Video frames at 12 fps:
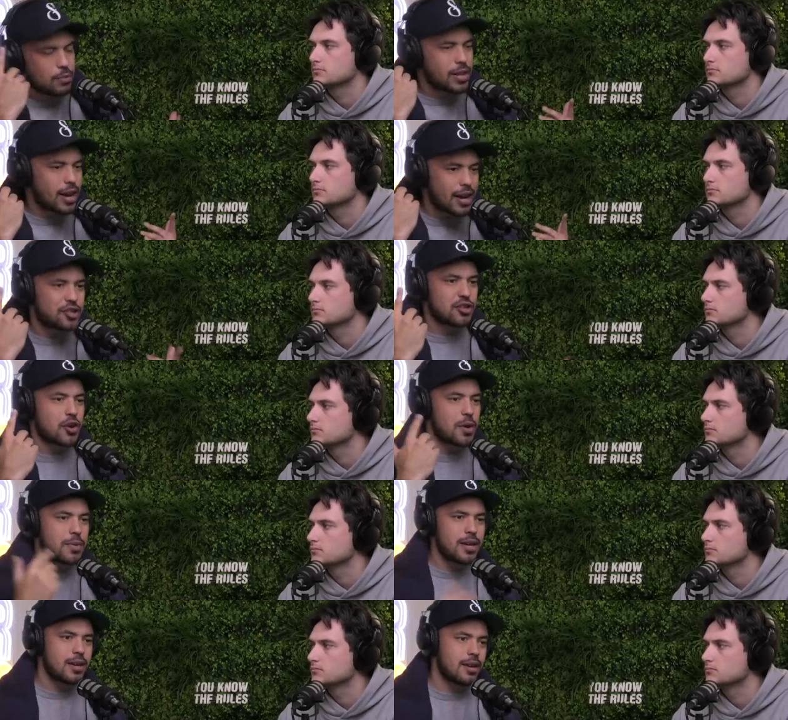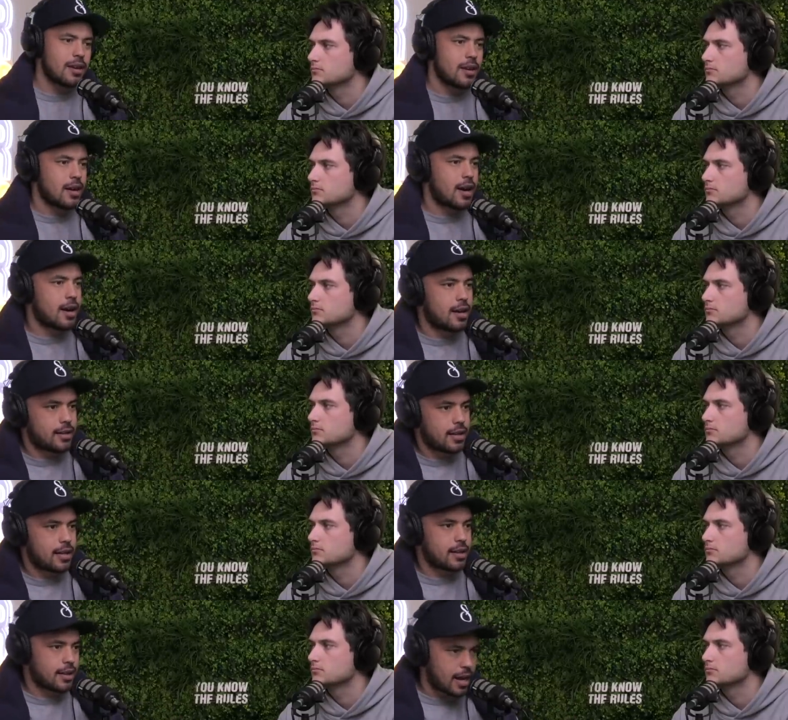Speaker 1: people that actually know me and
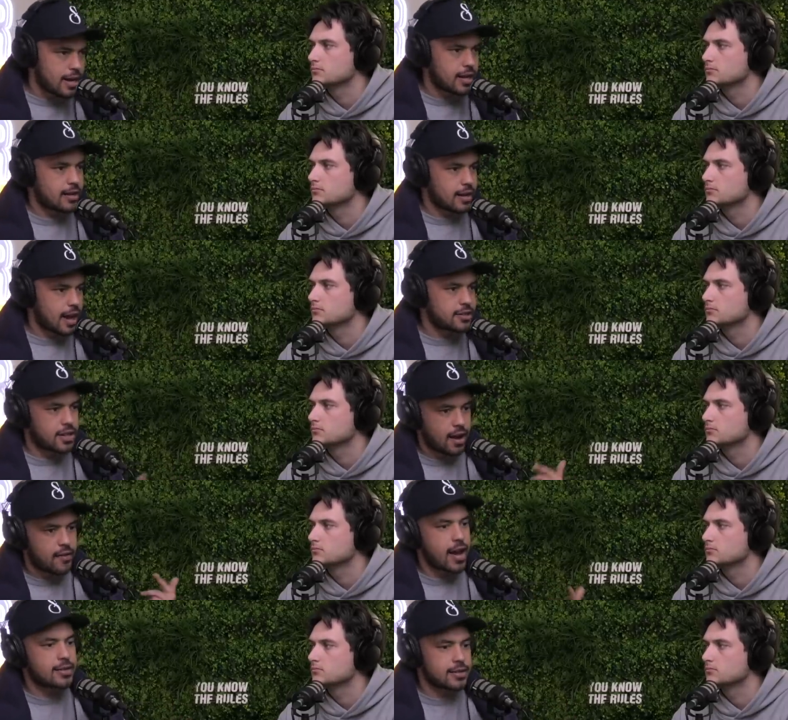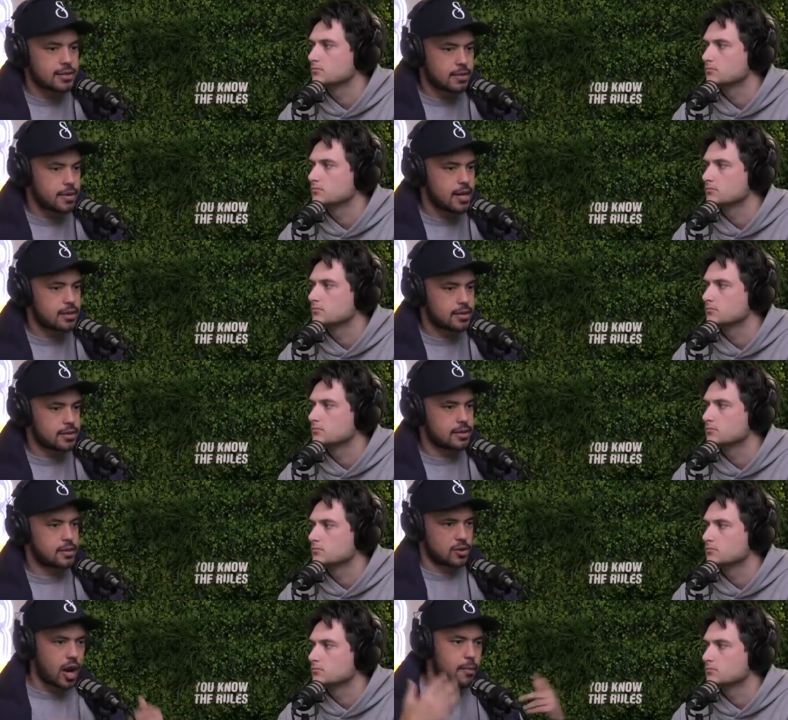they can actually have access to me. It's
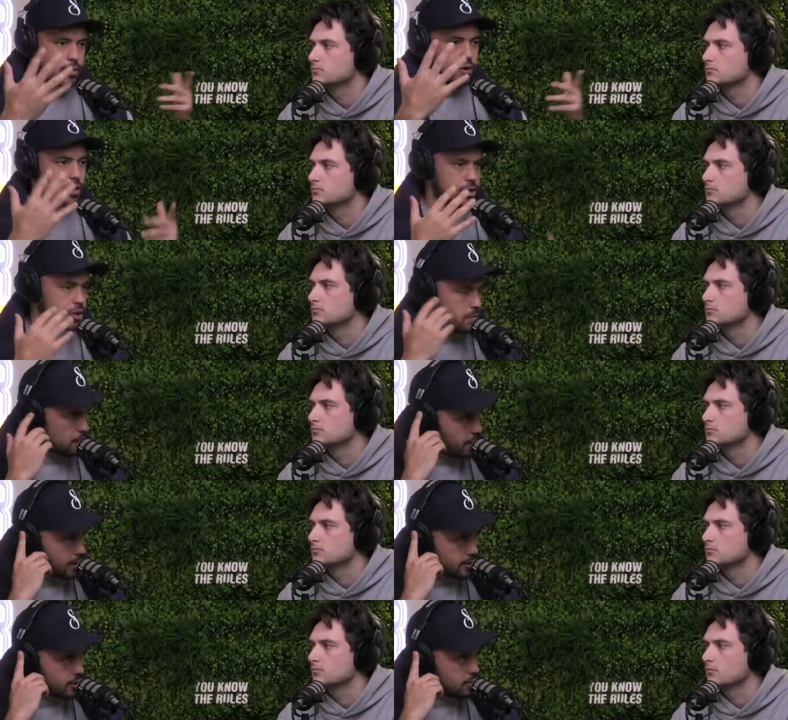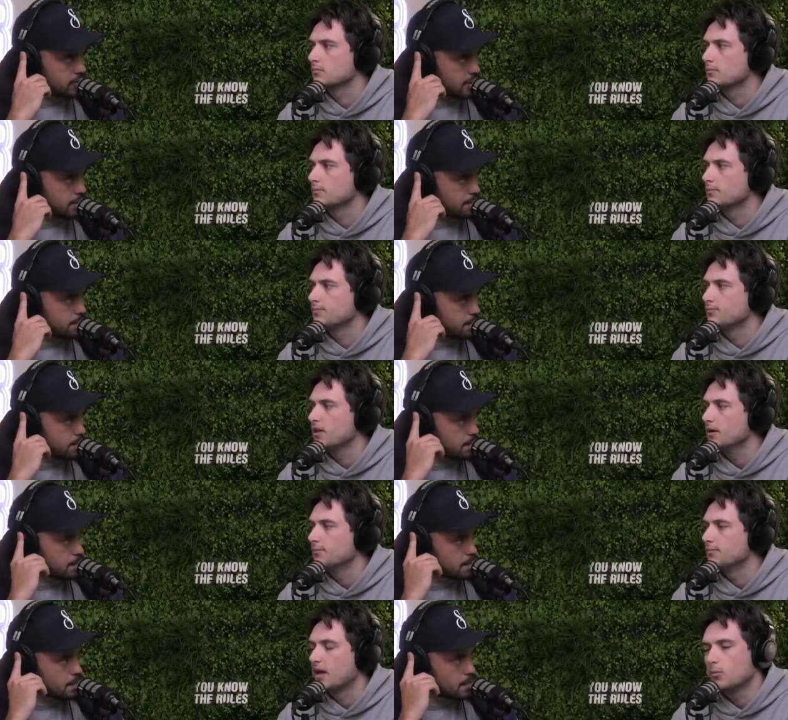this type of knowledge I'll be passing on to them.
Speaker 2: Yeah,
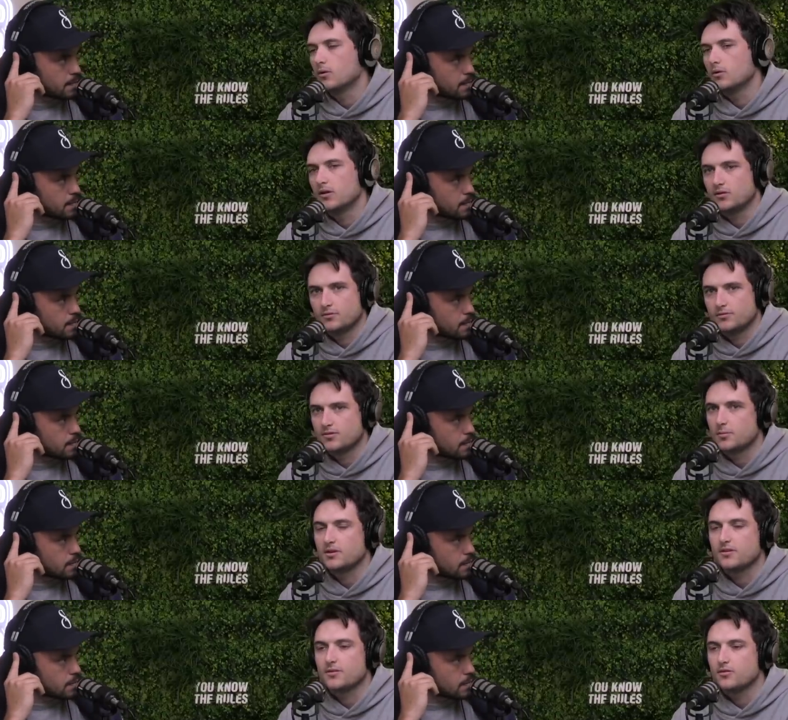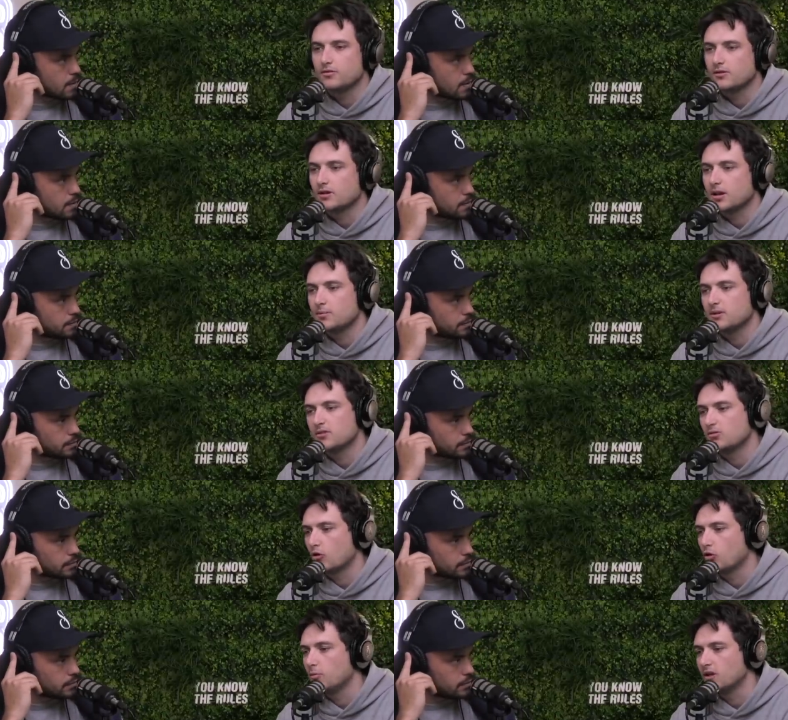and we're uh, similar to the Doozy Club. The inner
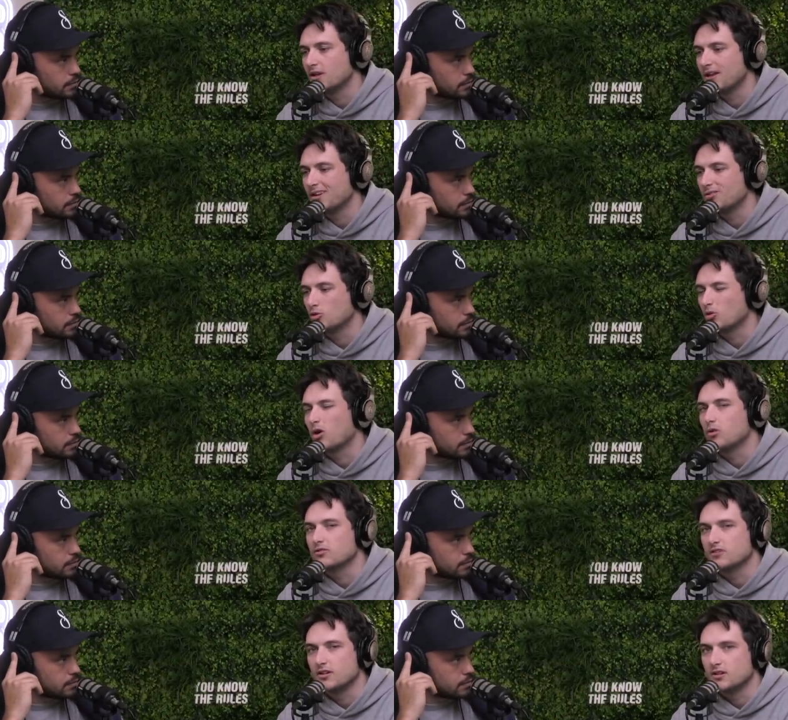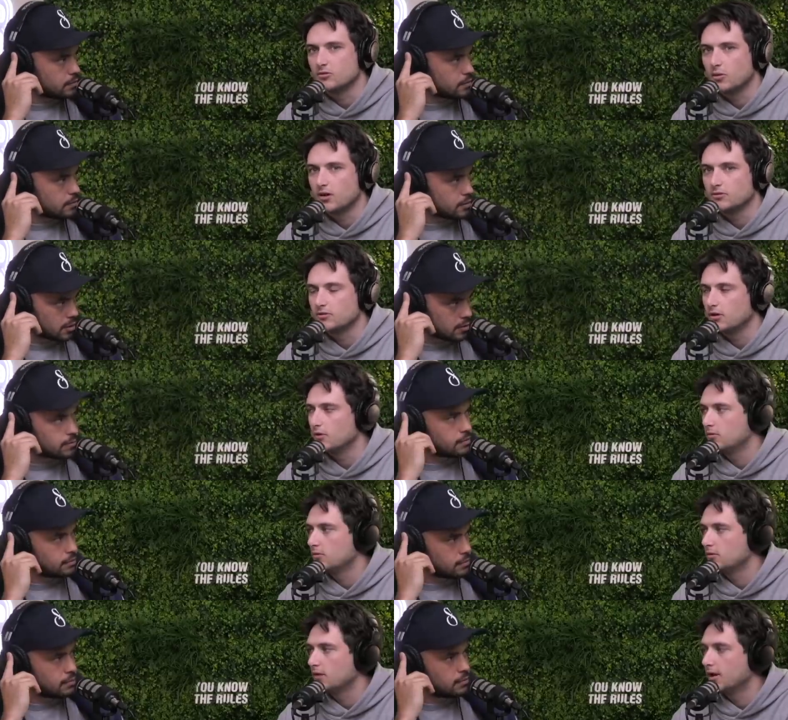circle will be getting added to constantly as well. So
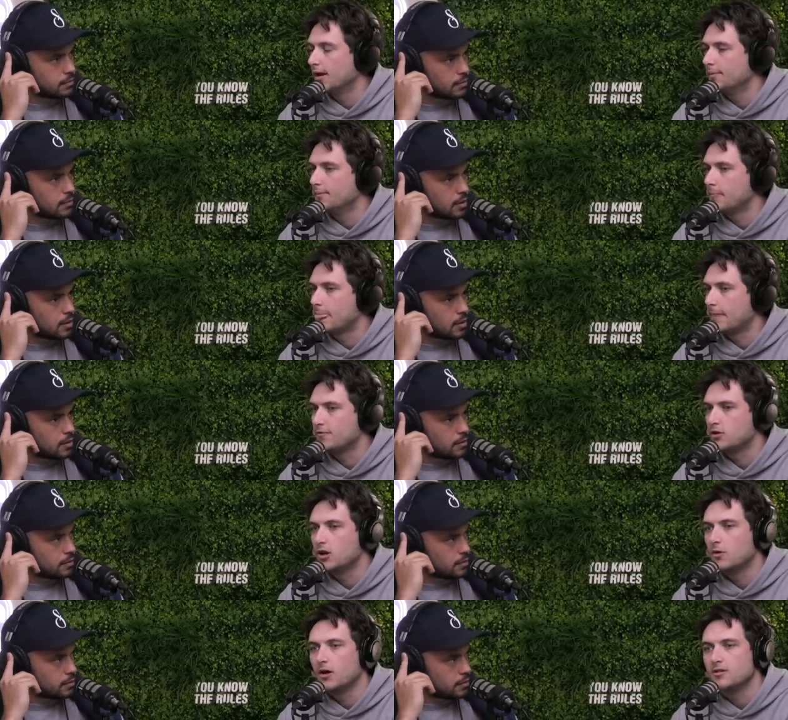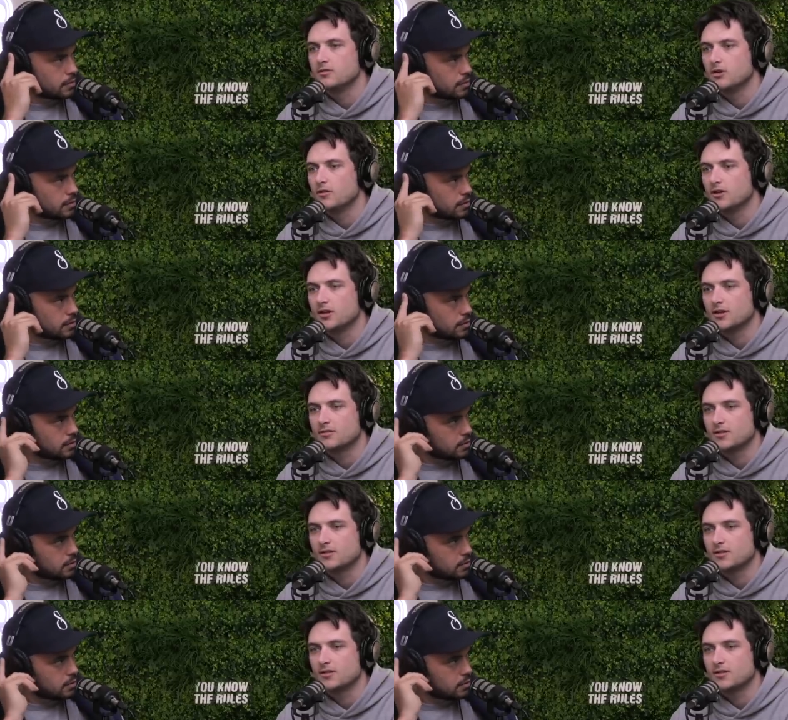mm. um, if you know Ice, you know that he